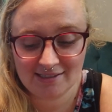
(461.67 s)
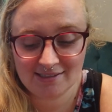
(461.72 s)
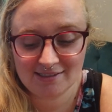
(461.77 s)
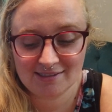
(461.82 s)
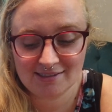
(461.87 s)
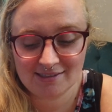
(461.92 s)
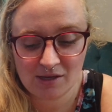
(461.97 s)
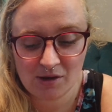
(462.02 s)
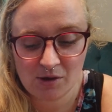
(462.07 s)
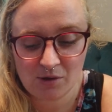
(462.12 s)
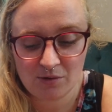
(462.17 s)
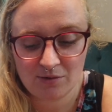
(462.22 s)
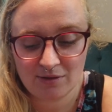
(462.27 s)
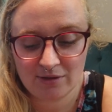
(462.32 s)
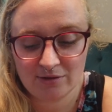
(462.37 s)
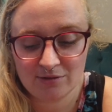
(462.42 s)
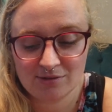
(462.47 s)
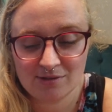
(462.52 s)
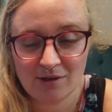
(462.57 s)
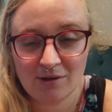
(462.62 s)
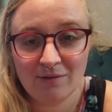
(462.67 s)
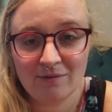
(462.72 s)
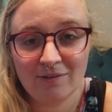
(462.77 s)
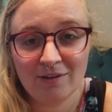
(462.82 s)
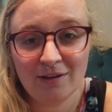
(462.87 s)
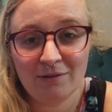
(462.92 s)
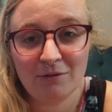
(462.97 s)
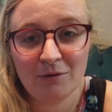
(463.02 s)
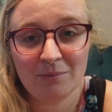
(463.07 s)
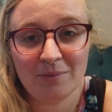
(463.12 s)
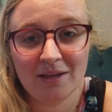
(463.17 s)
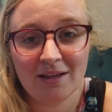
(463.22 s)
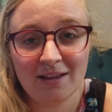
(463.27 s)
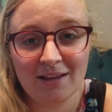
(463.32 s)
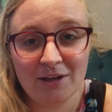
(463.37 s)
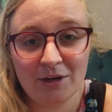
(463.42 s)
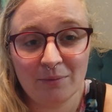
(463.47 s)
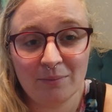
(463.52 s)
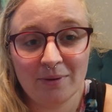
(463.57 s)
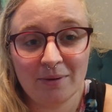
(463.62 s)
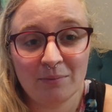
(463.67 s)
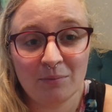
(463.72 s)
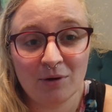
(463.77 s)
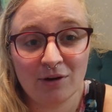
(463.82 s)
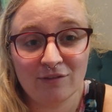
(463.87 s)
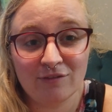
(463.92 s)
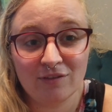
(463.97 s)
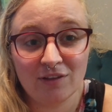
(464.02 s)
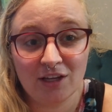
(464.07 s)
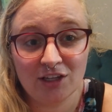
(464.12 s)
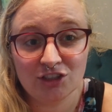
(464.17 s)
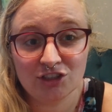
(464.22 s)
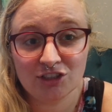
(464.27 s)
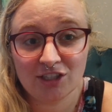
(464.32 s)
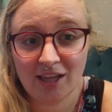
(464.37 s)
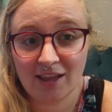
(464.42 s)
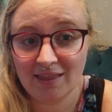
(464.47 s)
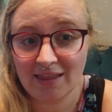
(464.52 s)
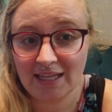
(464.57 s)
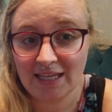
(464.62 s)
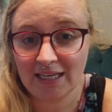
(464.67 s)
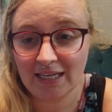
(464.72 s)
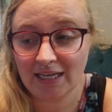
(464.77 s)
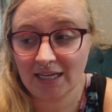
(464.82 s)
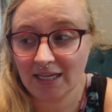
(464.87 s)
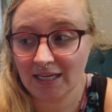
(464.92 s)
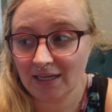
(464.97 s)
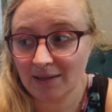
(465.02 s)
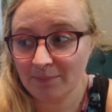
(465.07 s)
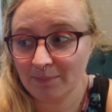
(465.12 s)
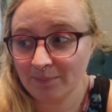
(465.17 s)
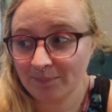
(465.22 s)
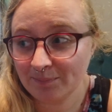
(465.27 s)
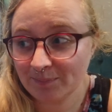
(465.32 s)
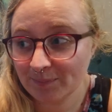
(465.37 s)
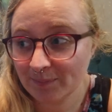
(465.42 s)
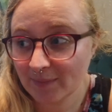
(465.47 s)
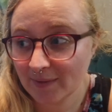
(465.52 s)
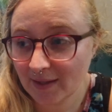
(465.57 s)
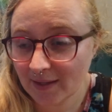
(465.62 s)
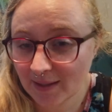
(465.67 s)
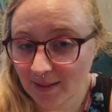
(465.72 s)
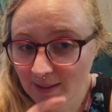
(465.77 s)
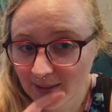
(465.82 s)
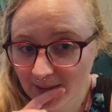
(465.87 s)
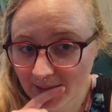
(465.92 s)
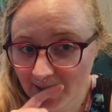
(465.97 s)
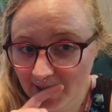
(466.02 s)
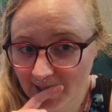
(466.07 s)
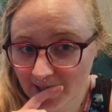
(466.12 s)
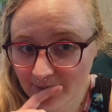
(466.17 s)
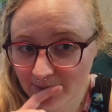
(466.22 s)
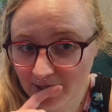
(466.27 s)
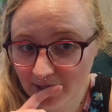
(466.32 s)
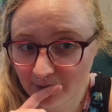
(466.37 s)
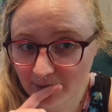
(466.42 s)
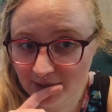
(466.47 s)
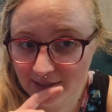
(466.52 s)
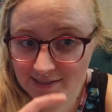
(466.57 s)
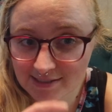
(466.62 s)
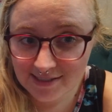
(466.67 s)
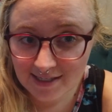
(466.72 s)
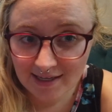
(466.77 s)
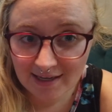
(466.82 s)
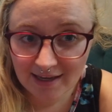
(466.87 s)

So those hopefully will be a little bit more flush than the eBay ones I